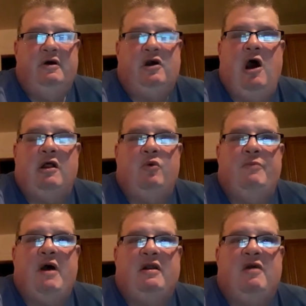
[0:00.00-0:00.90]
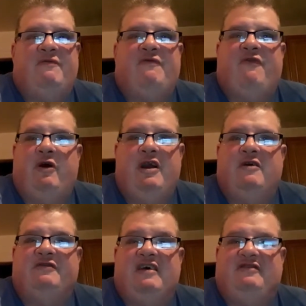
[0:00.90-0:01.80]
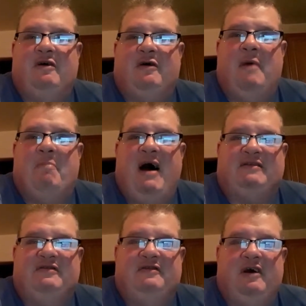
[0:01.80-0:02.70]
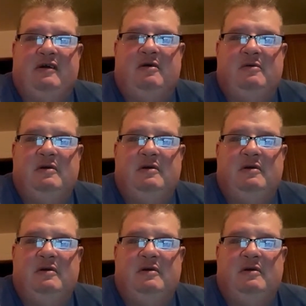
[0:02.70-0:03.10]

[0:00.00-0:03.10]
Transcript: Carla, we've been here for 4 years. I still got boxes, hon.